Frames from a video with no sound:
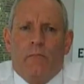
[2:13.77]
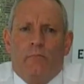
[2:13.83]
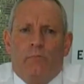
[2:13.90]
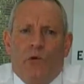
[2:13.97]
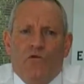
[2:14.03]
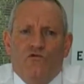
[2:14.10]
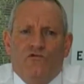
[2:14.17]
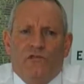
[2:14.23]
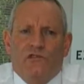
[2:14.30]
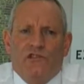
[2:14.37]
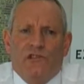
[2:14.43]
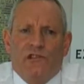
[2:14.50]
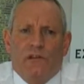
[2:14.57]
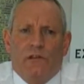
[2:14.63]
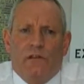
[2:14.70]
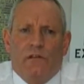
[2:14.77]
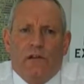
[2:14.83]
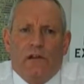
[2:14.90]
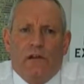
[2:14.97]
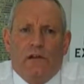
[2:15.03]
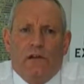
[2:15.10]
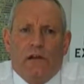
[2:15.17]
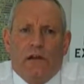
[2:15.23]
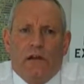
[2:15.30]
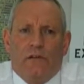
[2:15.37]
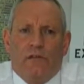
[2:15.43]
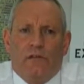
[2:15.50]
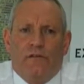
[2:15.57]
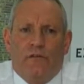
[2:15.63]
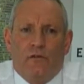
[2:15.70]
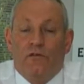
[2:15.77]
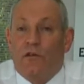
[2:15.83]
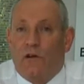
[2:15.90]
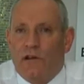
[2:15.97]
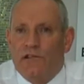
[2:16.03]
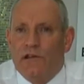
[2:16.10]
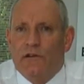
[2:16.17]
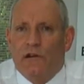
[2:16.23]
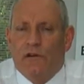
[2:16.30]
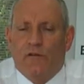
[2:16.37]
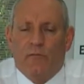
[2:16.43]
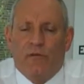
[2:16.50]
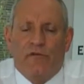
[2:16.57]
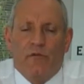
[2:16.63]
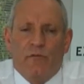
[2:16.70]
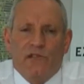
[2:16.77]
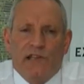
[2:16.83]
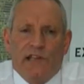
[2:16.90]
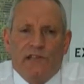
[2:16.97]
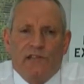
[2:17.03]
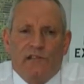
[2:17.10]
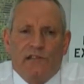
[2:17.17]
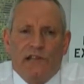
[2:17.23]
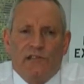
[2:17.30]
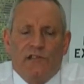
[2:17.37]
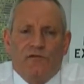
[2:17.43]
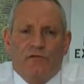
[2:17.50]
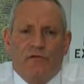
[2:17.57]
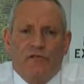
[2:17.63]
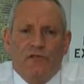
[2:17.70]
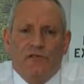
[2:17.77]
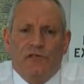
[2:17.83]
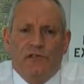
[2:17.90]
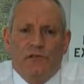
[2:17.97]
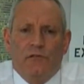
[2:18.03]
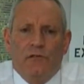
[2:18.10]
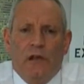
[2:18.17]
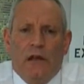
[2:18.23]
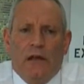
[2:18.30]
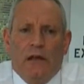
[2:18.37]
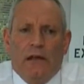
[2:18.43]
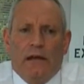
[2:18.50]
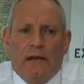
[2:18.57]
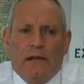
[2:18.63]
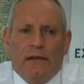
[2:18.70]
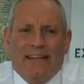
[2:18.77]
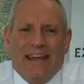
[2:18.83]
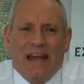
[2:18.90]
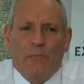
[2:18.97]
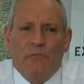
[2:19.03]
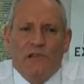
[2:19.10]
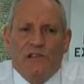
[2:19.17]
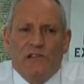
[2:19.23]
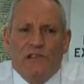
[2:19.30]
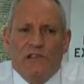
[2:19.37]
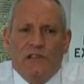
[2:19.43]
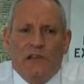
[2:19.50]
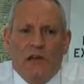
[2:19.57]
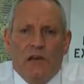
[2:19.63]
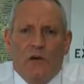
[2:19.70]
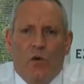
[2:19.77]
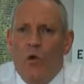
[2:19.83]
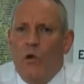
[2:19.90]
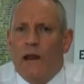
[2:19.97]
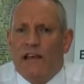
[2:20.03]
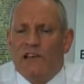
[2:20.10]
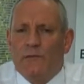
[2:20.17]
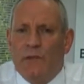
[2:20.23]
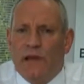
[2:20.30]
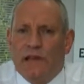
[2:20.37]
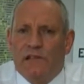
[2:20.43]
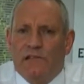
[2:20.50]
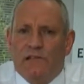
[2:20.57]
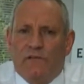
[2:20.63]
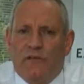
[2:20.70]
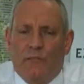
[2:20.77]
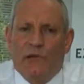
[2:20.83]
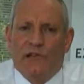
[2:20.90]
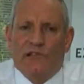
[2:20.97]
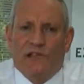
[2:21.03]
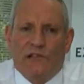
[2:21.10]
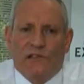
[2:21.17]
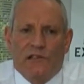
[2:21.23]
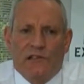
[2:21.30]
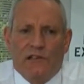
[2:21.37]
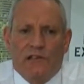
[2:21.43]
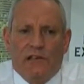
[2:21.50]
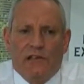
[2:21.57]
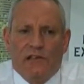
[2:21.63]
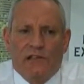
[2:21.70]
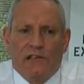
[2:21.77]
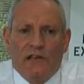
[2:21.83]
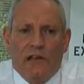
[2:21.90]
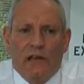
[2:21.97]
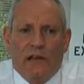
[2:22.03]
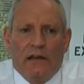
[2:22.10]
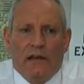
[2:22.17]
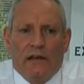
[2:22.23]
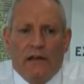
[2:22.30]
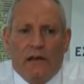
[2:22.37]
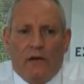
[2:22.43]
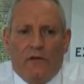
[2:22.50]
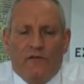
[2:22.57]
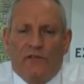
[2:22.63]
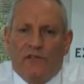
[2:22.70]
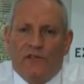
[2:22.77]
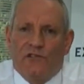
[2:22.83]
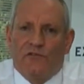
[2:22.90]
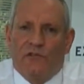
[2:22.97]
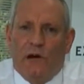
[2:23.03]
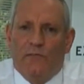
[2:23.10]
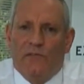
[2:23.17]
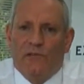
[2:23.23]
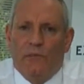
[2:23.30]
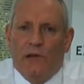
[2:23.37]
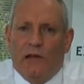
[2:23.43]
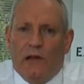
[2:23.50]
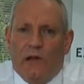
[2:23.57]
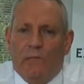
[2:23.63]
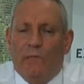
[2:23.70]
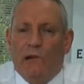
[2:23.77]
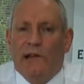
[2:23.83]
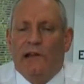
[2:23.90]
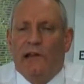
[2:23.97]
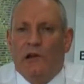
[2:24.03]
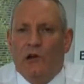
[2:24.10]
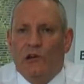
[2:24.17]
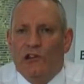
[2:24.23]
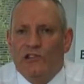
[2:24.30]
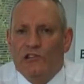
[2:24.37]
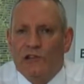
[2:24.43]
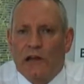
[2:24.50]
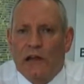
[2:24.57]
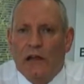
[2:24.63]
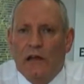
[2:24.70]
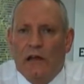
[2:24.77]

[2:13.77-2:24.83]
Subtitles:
Baldrige, the full criteria for performance excellence, as it's referred to, encompasses all aspects of a business. It's often described as being completely holistic,